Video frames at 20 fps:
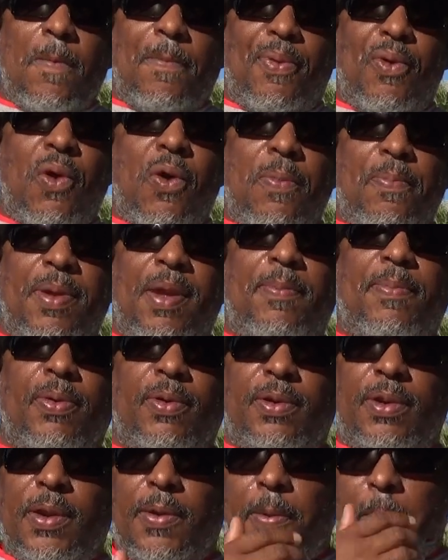poor people
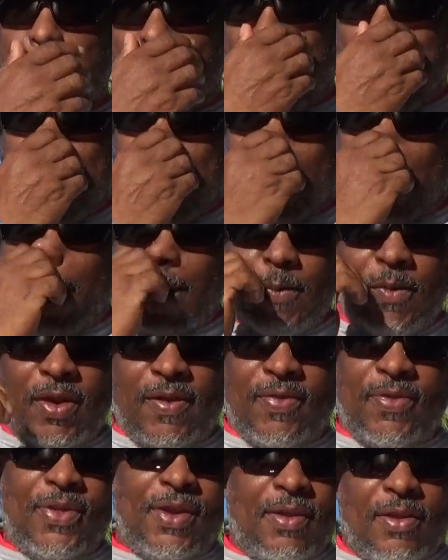do, you know, and
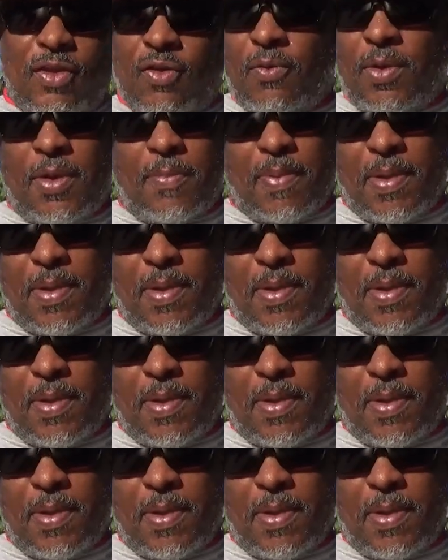you hear